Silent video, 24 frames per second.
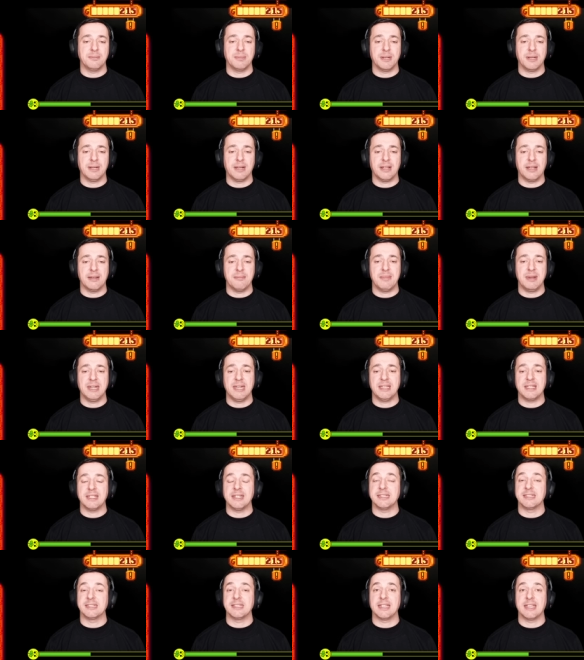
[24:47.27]
But like many
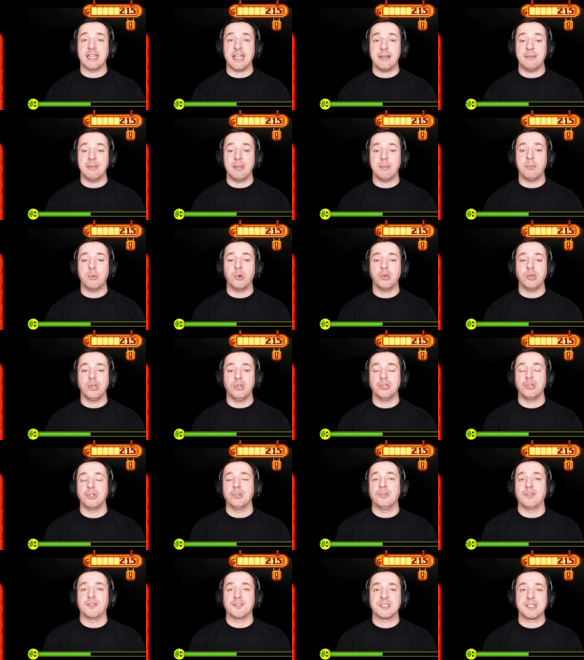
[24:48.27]
things in the game, the more you
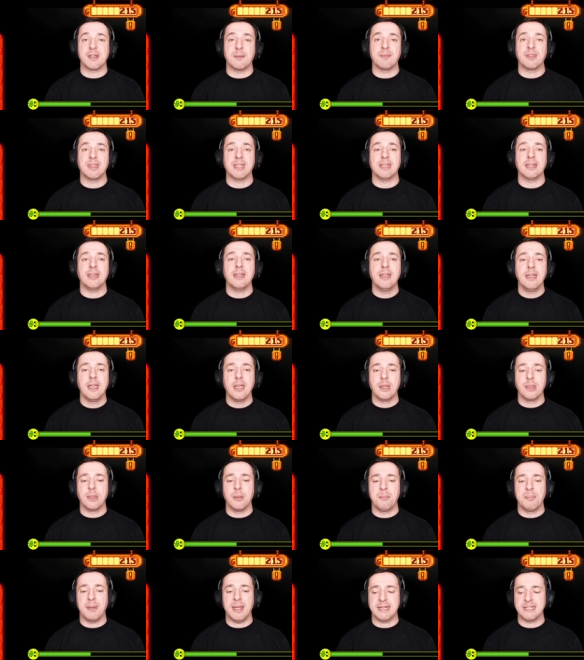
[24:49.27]
do of something,
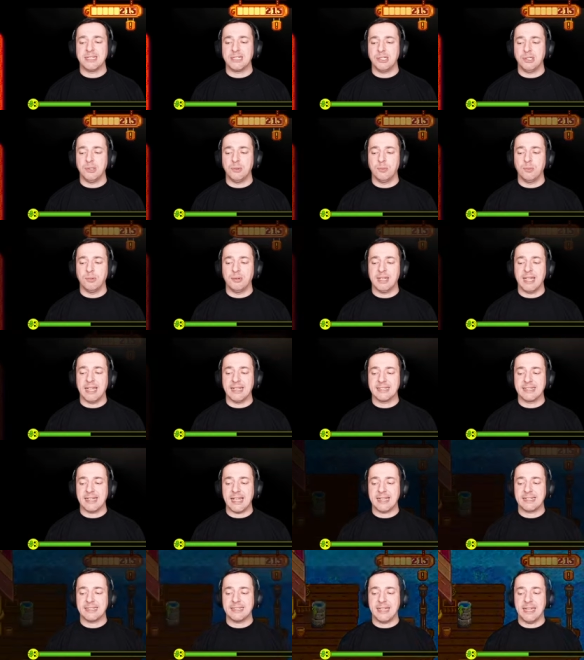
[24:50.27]
the better you will get
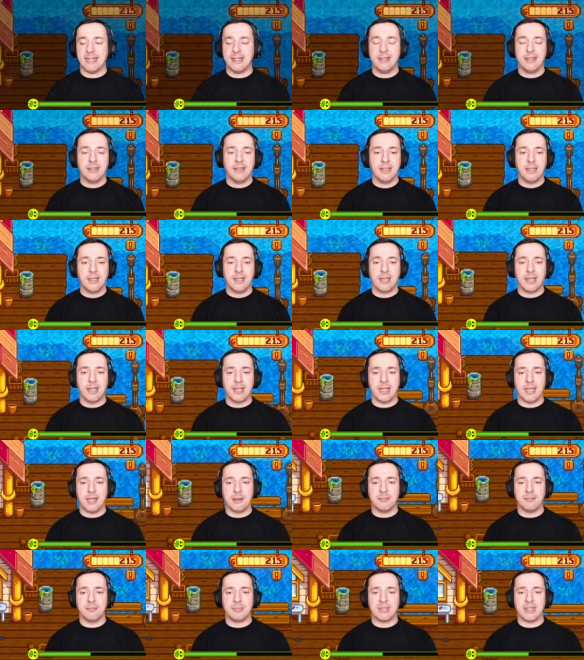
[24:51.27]
at it.
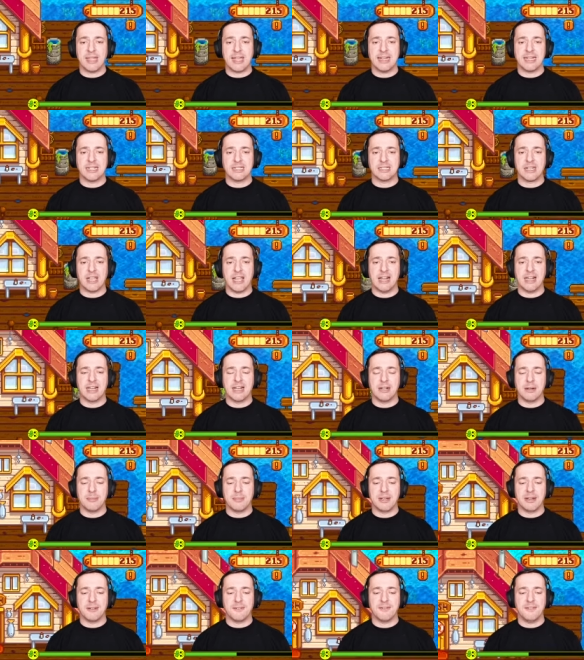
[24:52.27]
Um, but that is a little
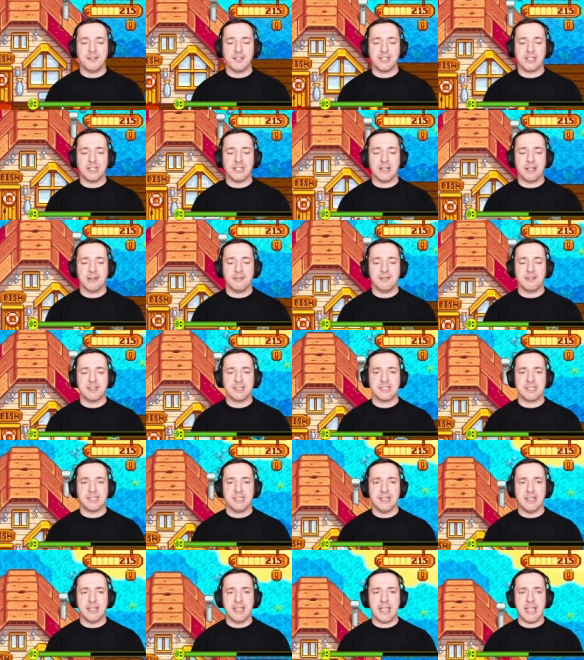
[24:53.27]
bit of fishing like we've
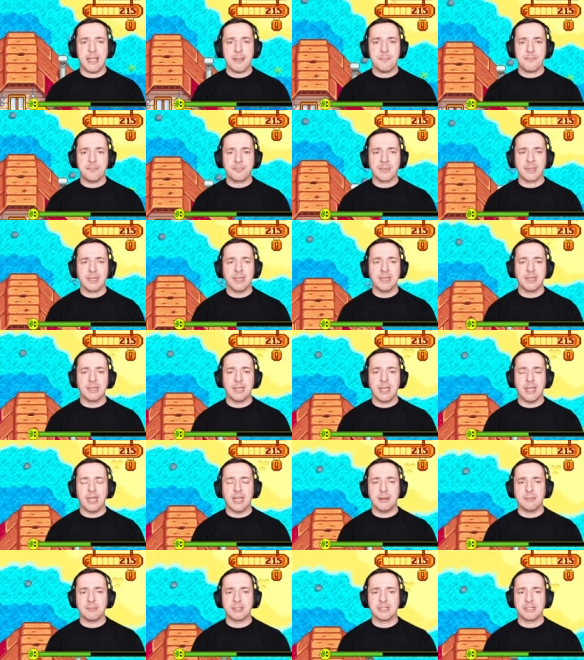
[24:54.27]
seen there.
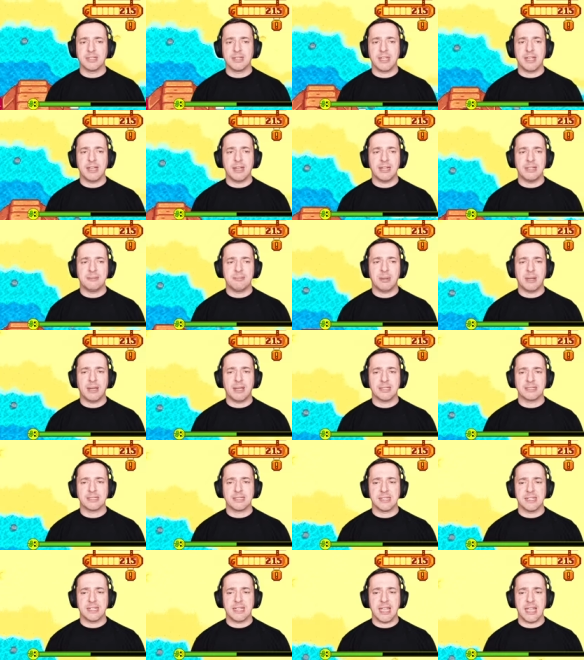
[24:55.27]
Um, so the early
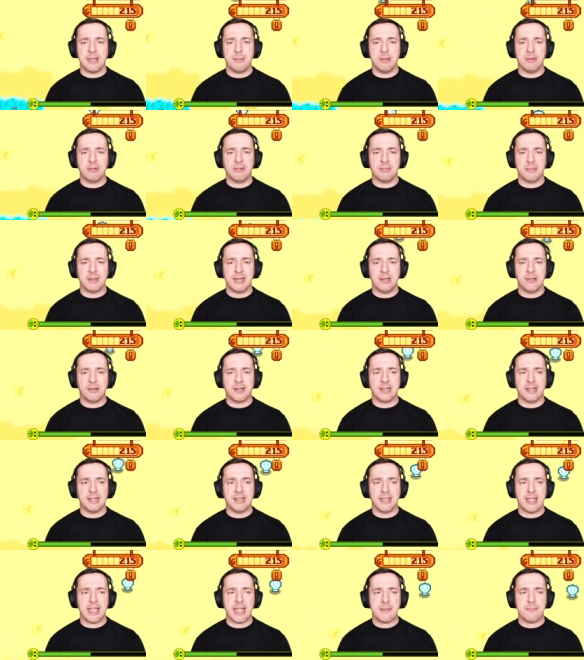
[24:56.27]
parts of the game, you want to be looking
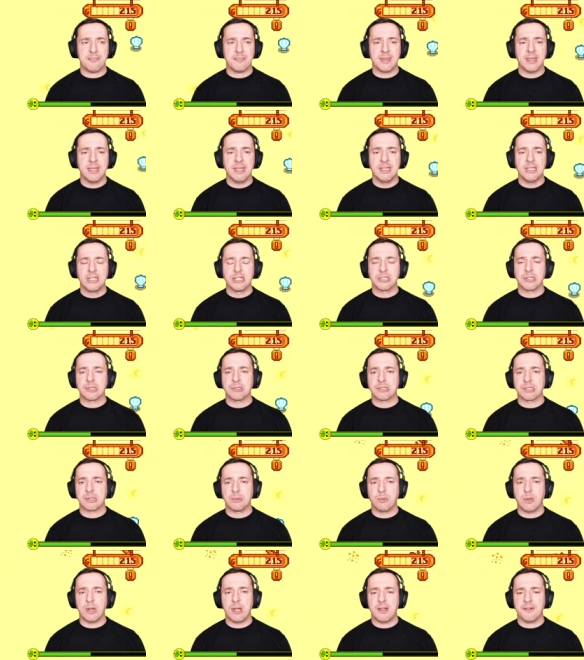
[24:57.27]
at that. It's
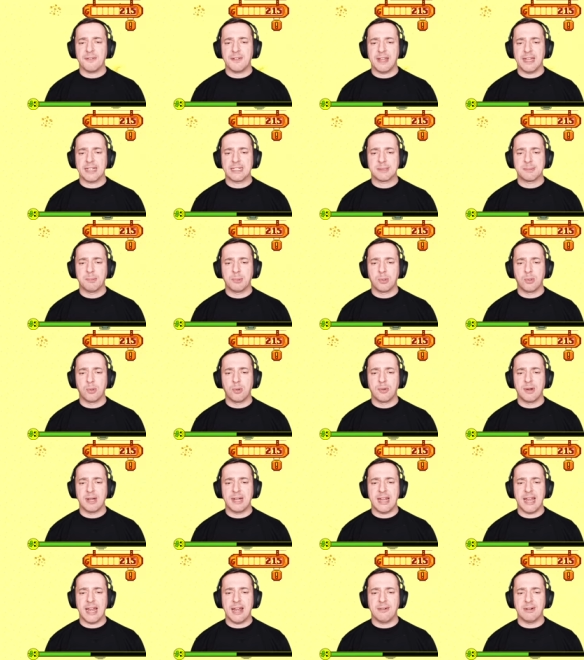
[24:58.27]
also worth
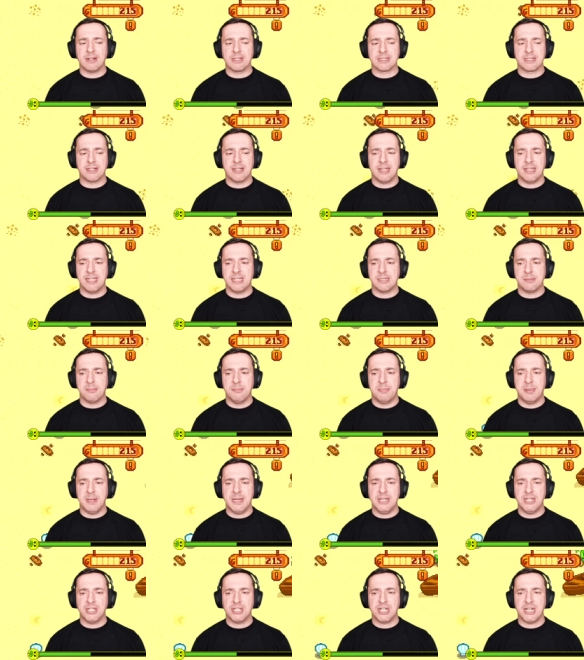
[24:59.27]
exploring areas like this
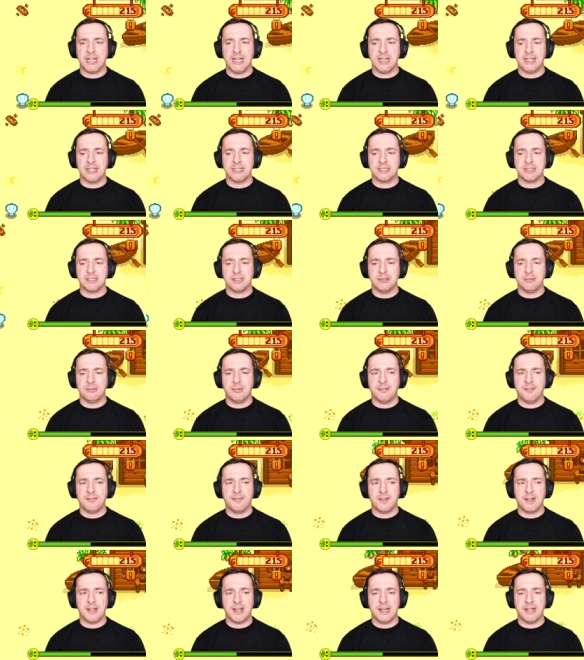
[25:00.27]
beach here, so you will
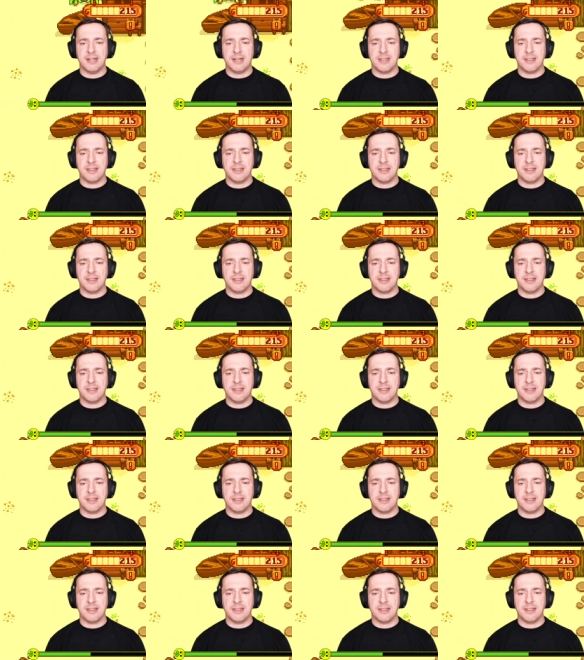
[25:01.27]
find